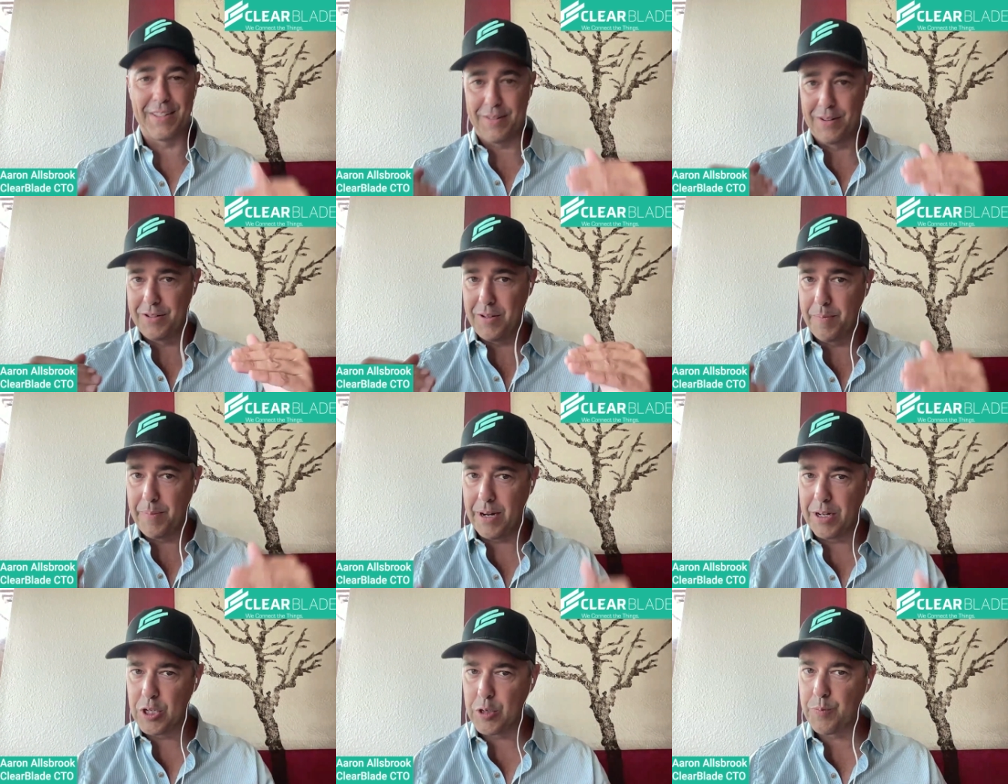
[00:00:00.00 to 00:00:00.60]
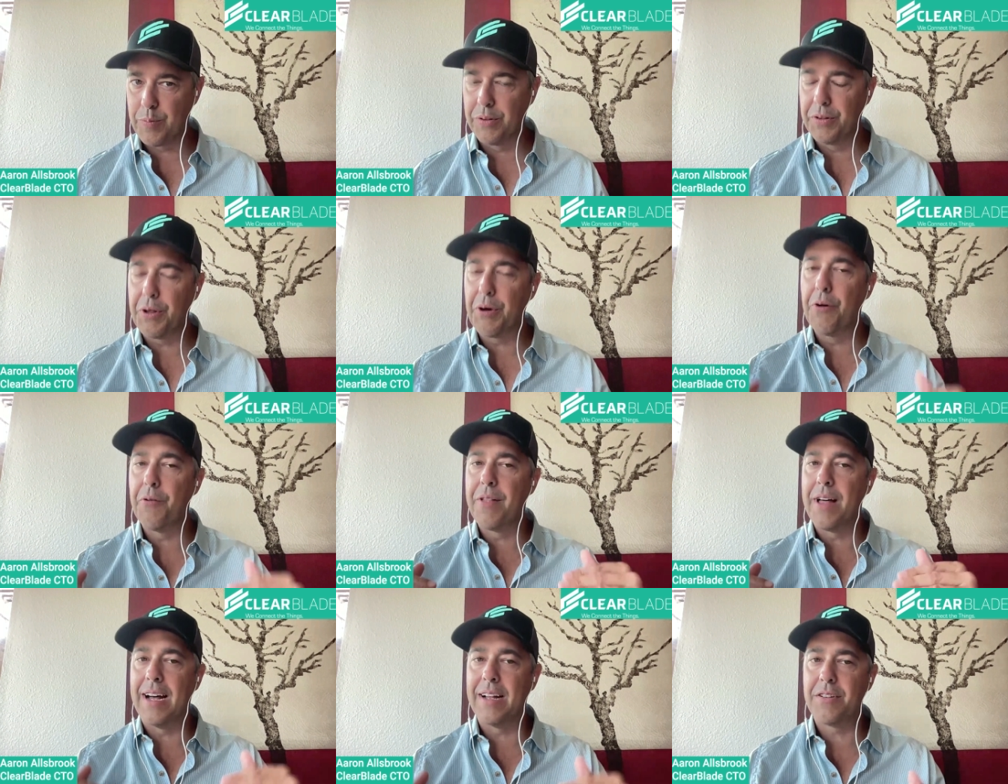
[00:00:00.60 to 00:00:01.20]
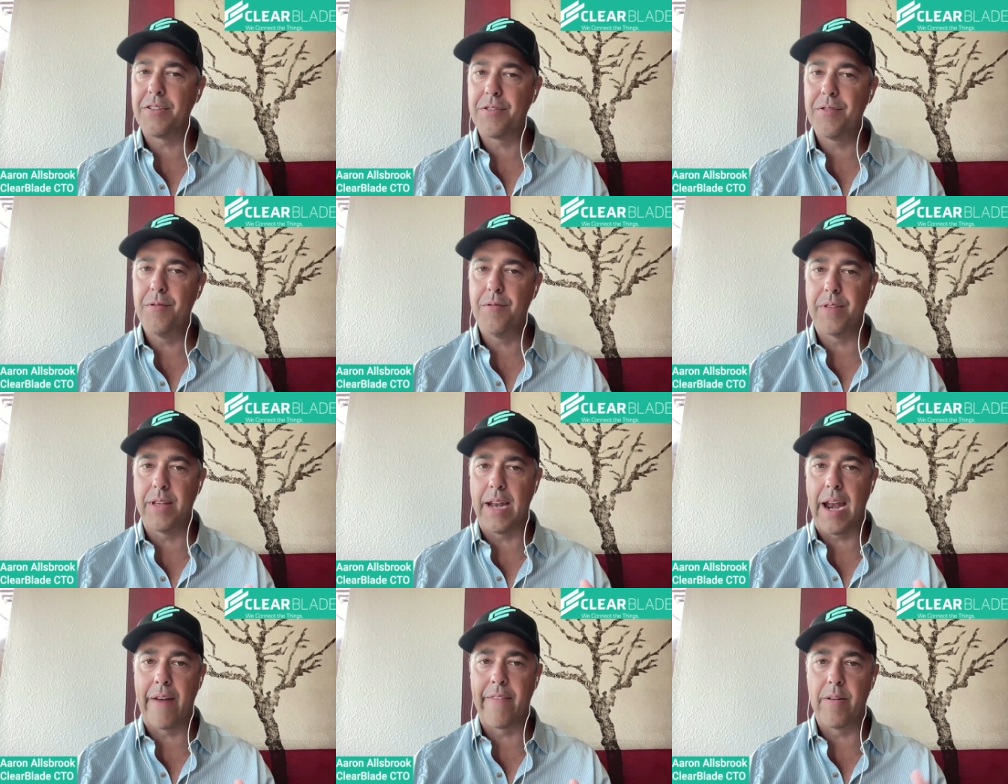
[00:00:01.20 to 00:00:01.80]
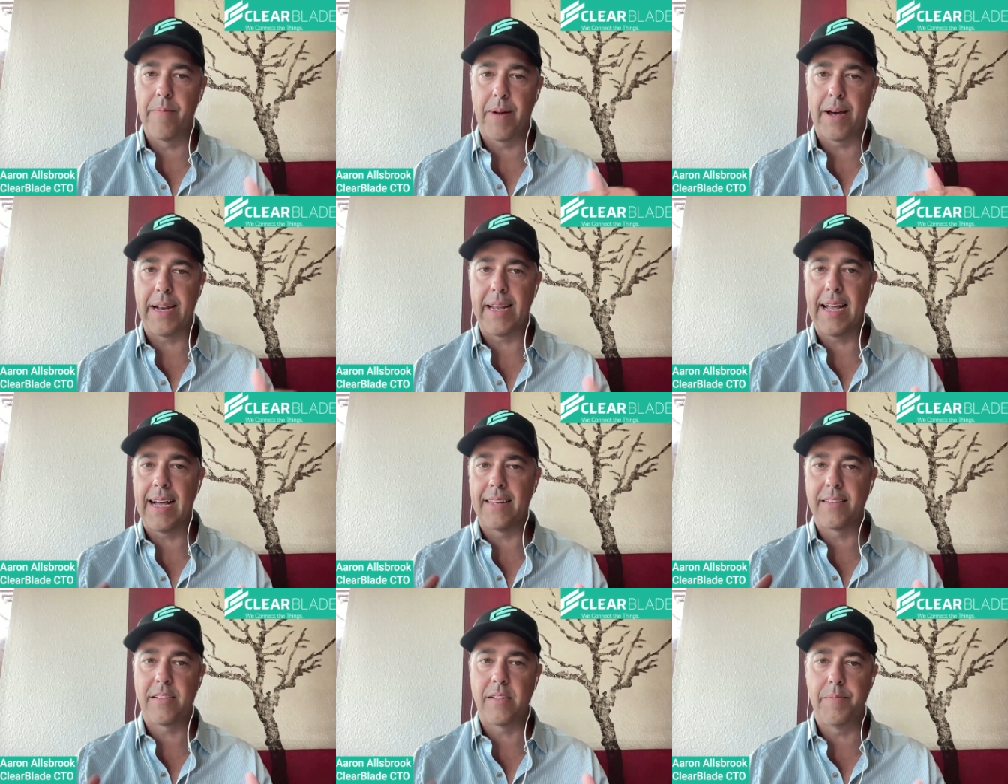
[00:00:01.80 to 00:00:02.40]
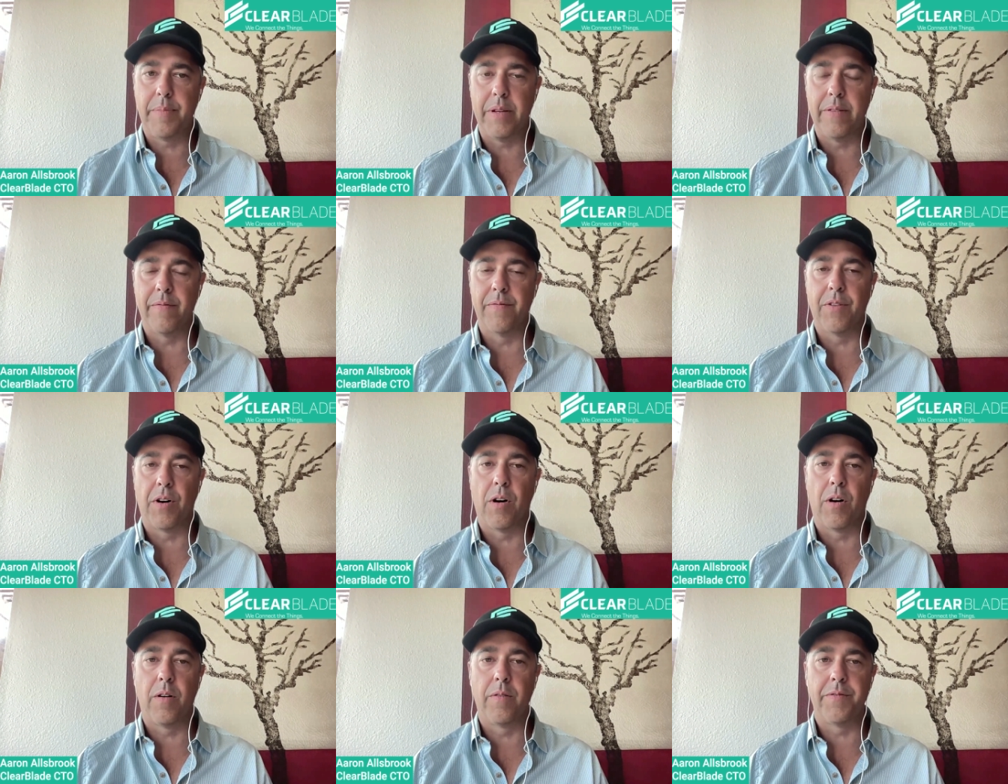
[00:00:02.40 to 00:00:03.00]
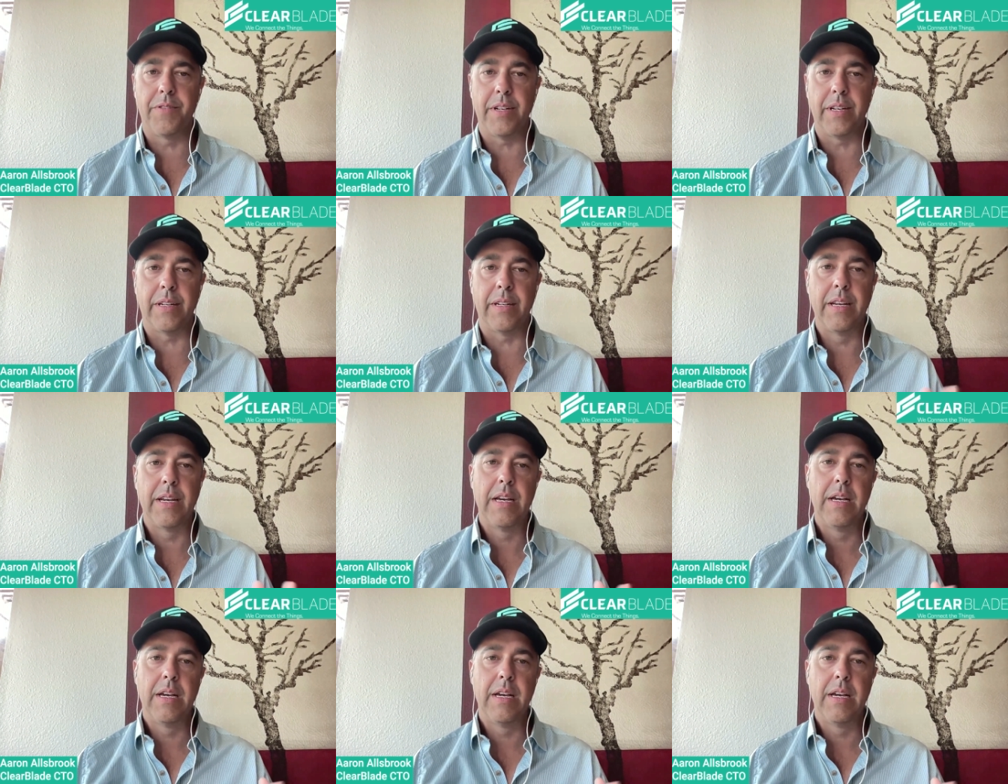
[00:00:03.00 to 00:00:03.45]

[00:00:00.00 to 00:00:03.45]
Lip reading: There's a bunch below that too that everybody has to be involved in.